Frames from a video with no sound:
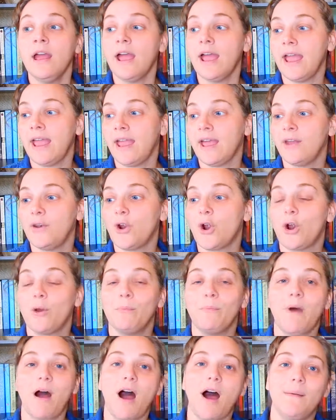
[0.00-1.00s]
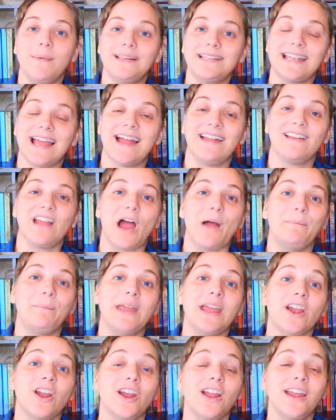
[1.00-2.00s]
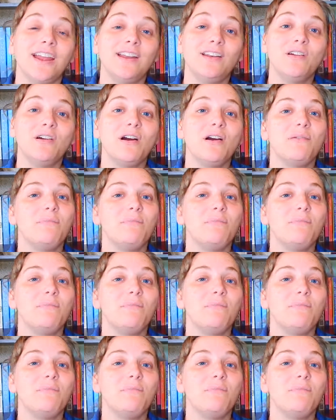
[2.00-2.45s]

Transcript: and her mom and dad got married